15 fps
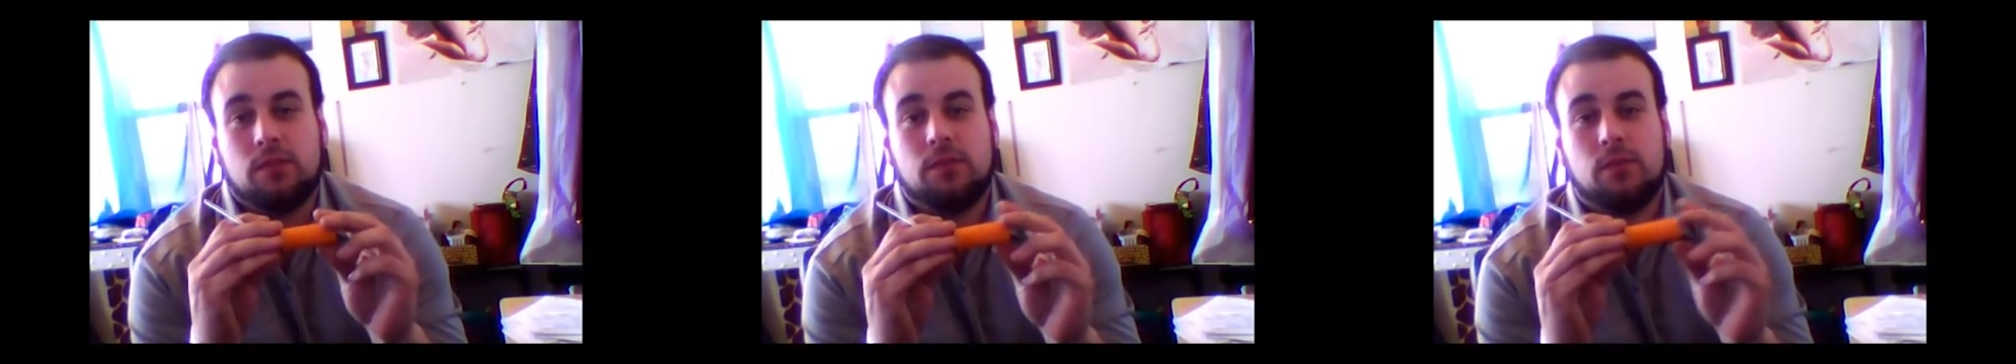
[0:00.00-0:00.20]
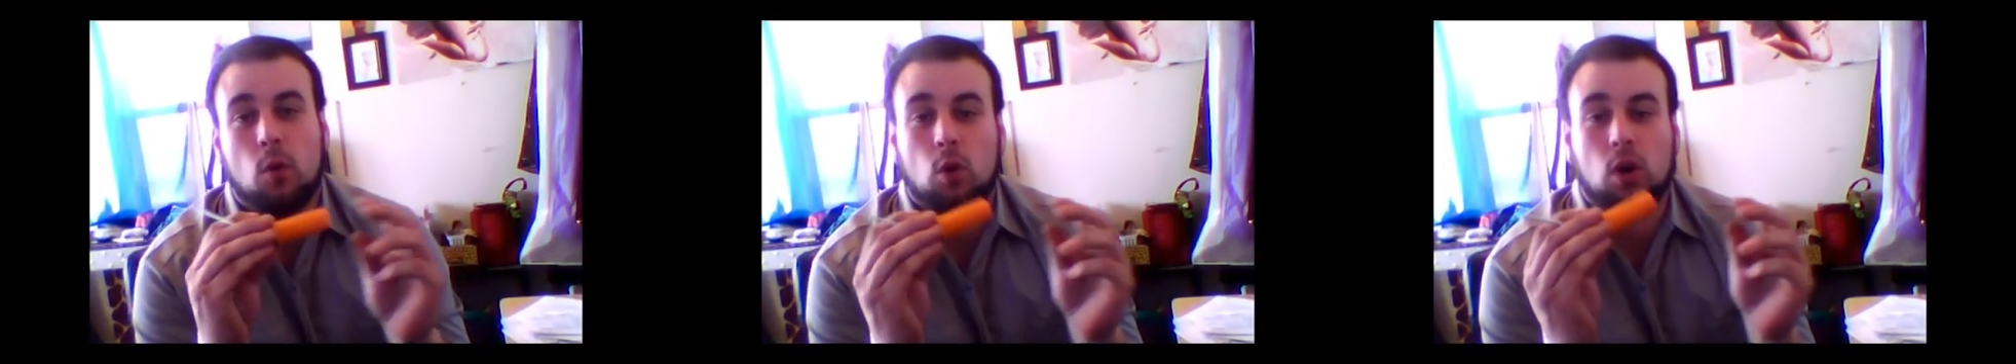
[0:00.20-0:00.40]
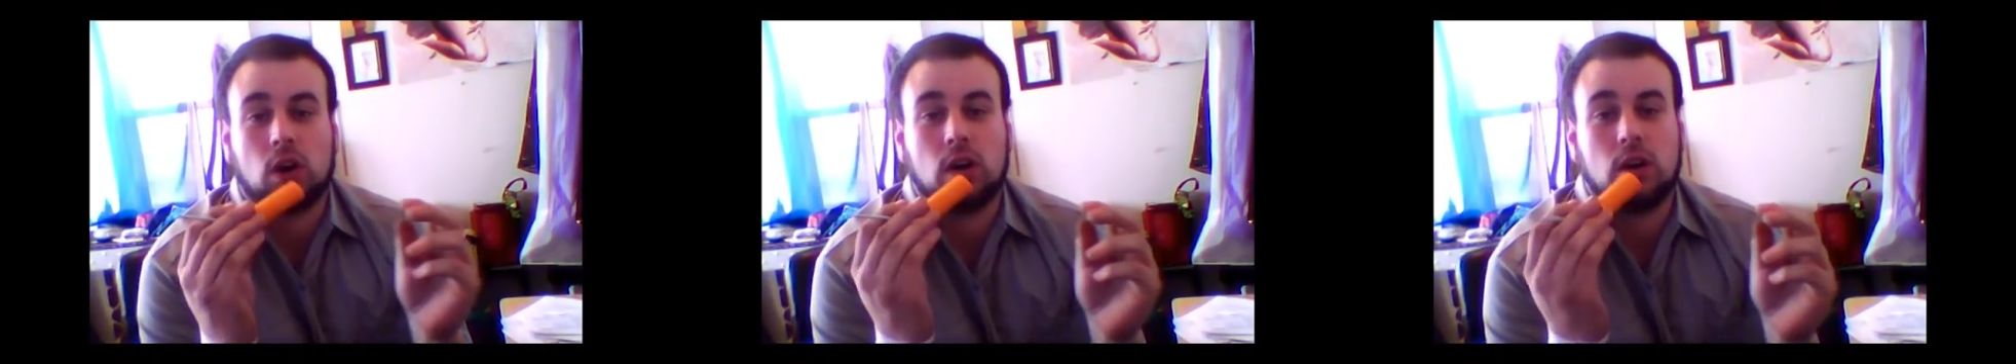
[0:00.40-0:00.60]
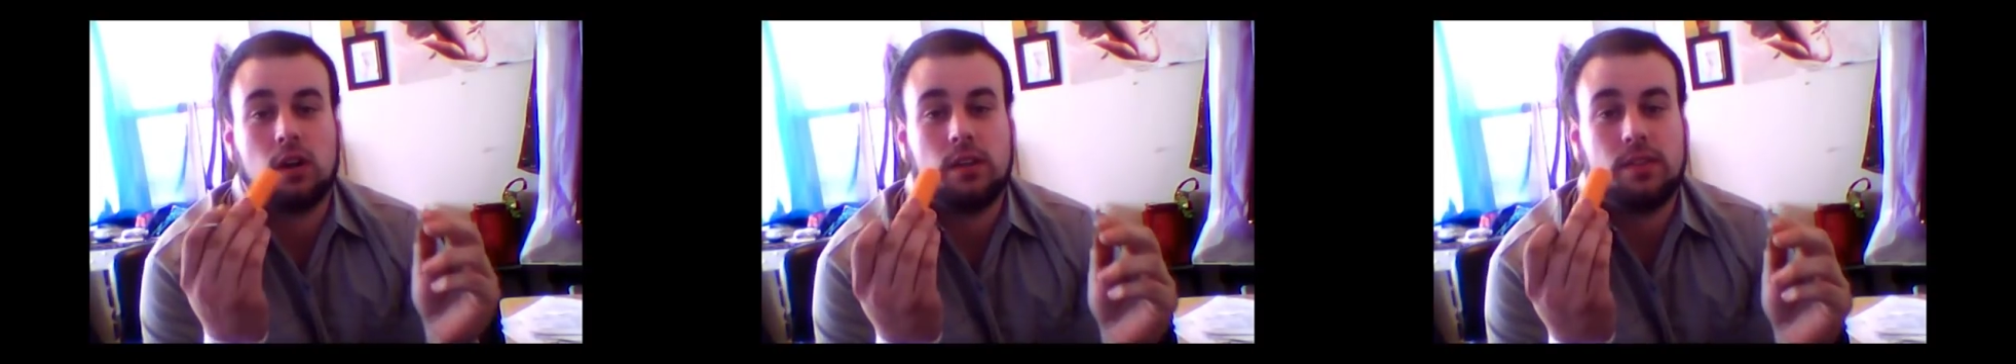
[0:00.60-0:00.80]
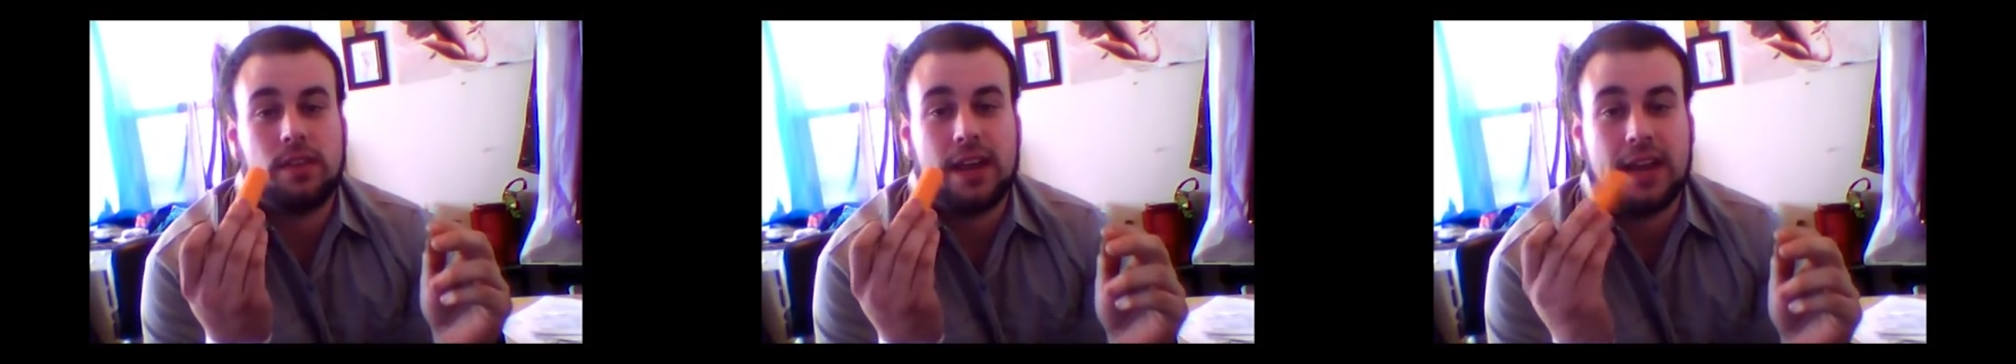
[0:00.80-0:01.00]
for
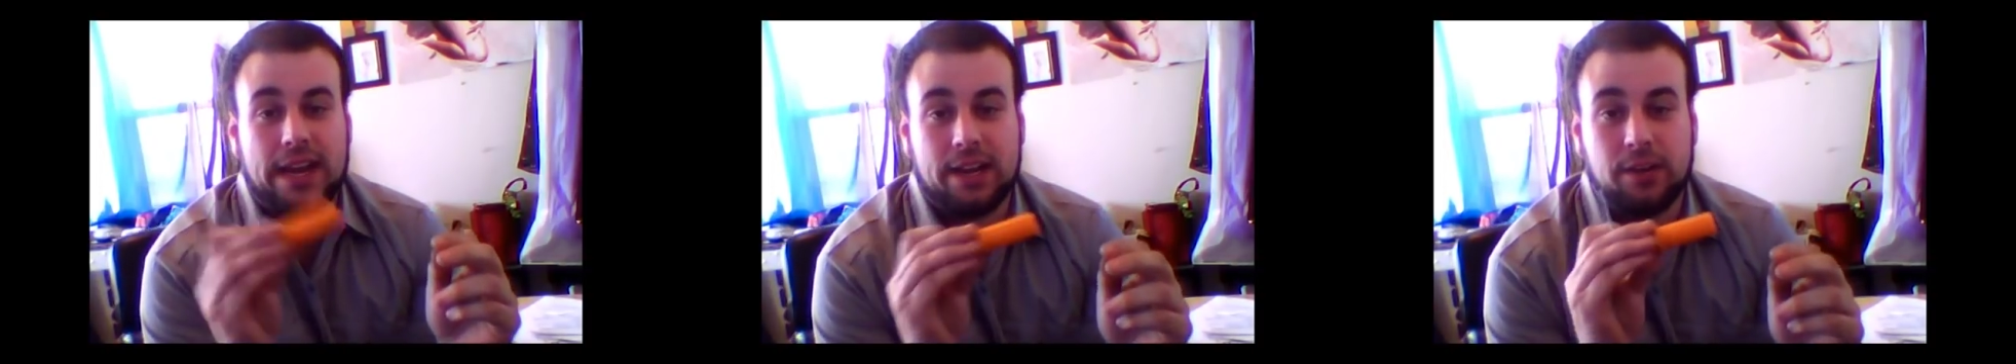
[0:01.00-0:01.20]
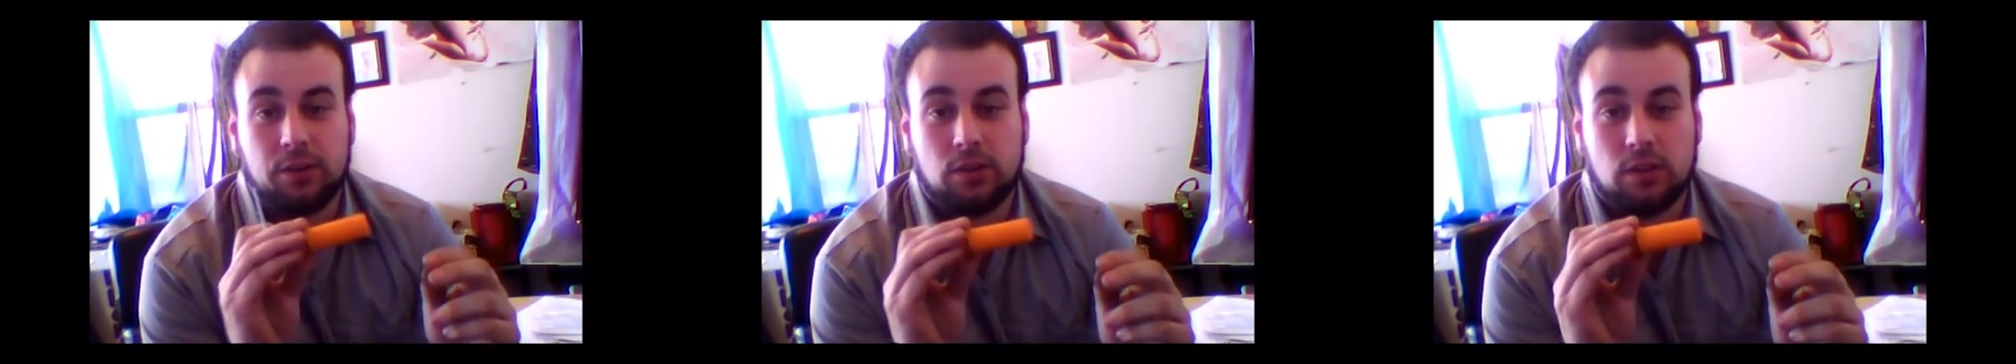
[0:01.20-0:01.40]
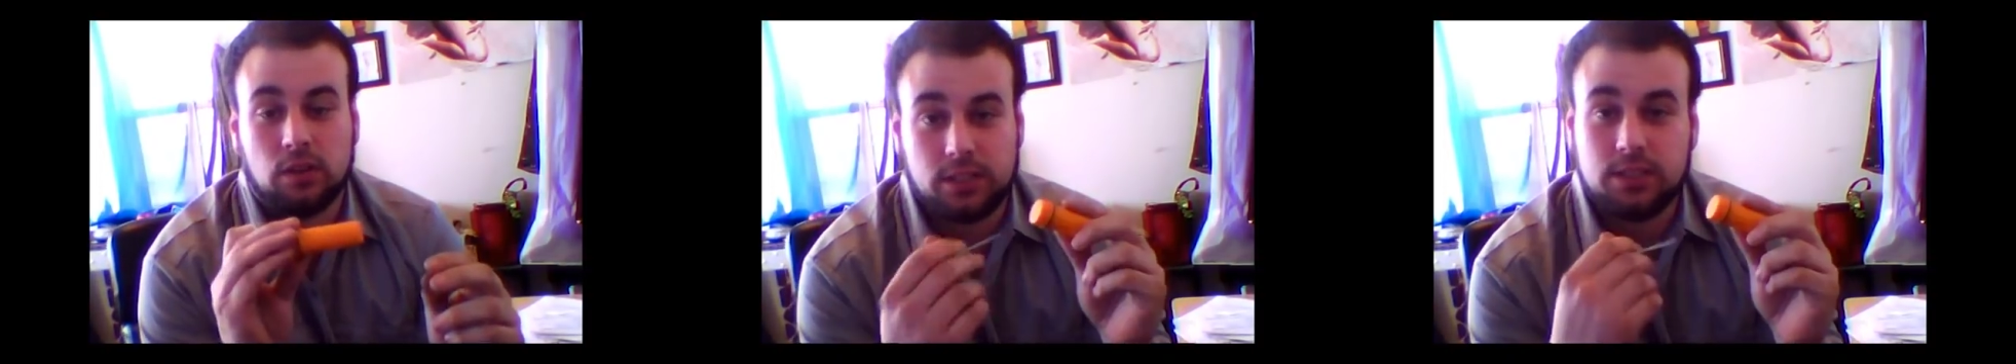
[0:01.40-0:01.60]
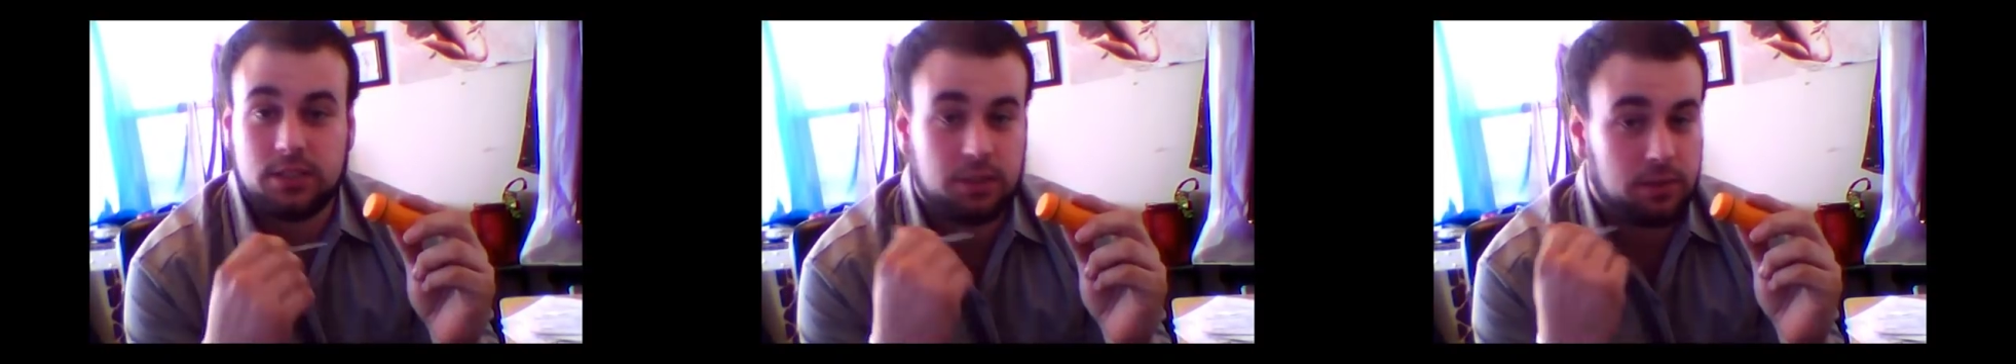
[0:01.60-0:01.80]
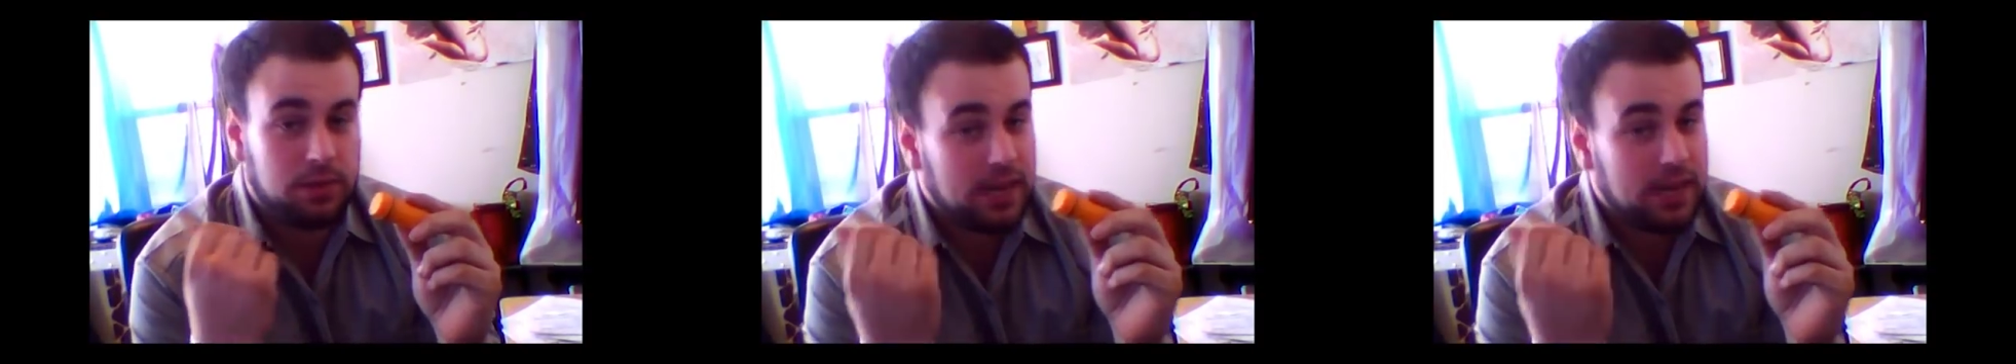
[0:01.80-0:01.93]
the handle is you